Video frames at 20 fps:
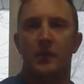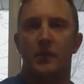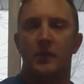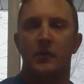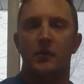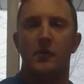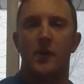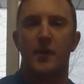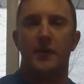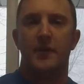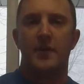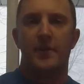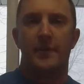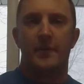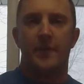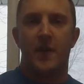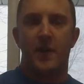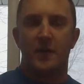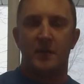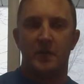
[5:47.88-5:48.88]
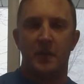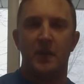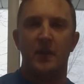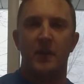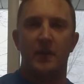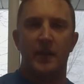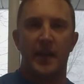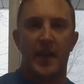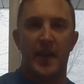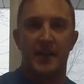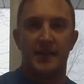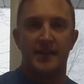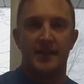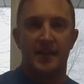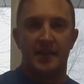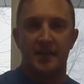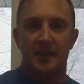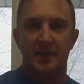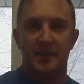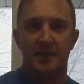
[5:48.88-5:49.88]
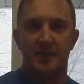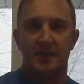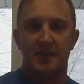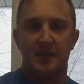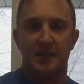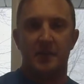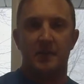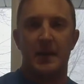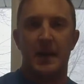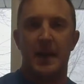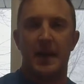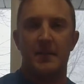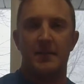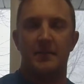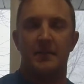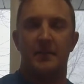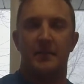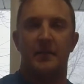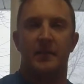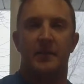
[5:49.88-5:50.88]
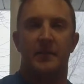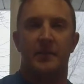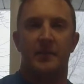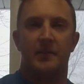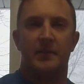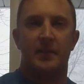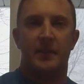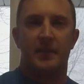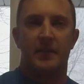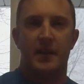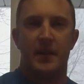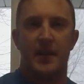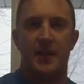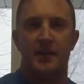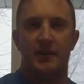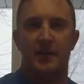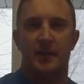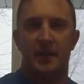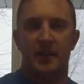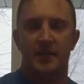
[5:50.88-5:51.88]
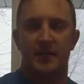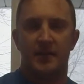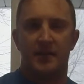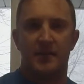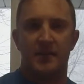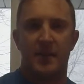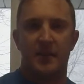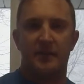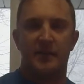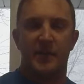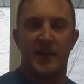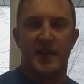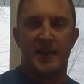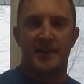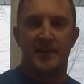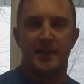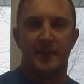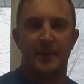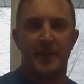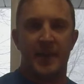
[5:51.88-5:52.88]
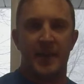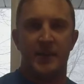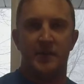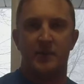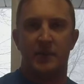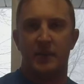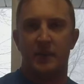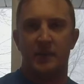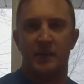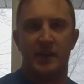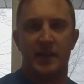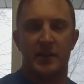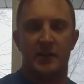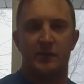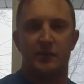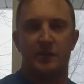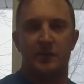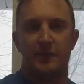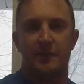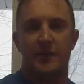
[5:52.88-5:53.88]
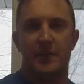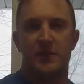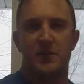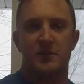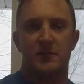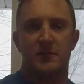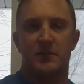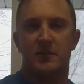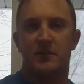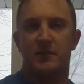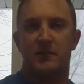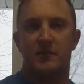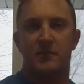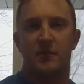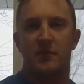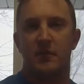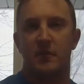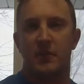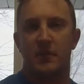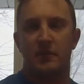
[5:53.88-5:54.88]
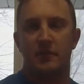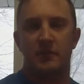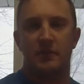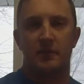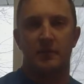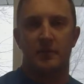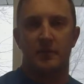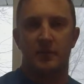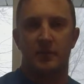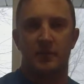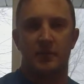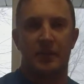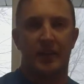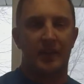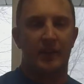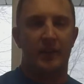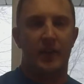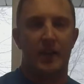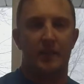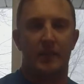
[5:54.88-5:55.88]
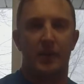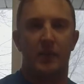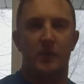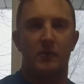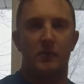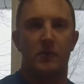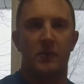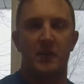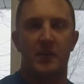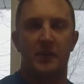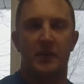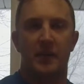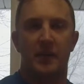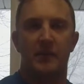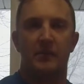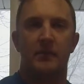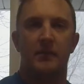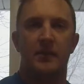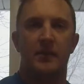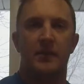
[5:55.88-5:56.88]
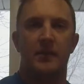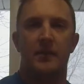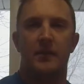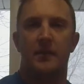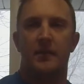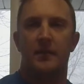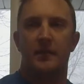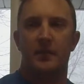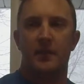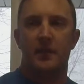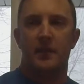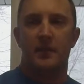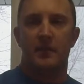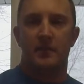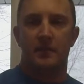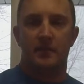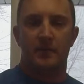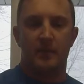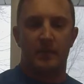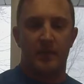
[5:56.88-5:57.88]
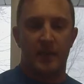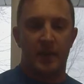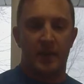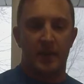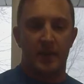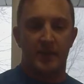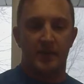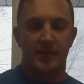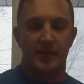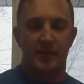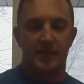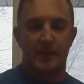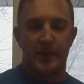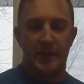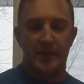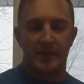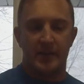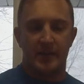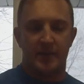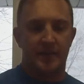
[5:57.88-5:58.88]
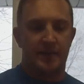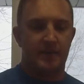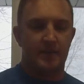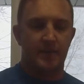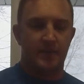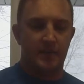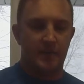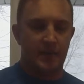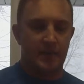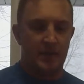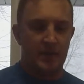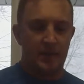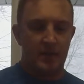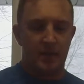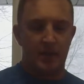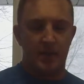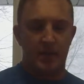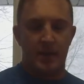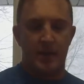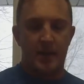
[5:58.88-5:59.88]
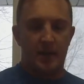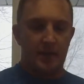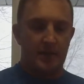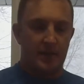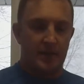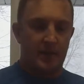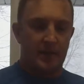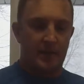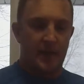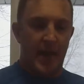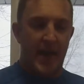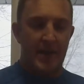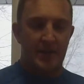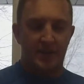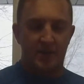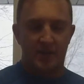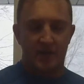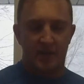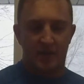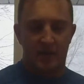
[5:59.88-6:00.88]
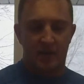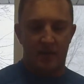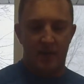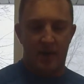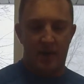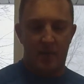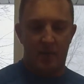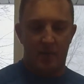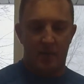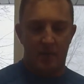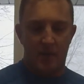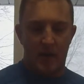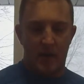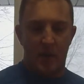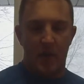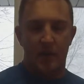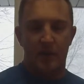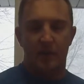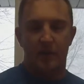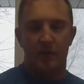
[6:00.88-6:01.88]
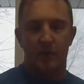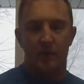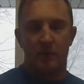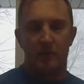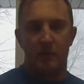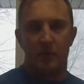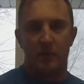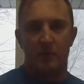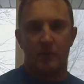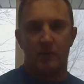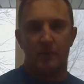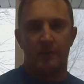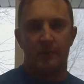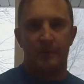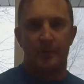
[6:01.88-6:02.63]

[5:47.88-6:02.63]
You want that frog to be able to last at least a little while. I mean, they're not like soft plastic baits where you can catch one fish and just throw it out and grab a new one. I mean, it gets expensive. Last year I went through about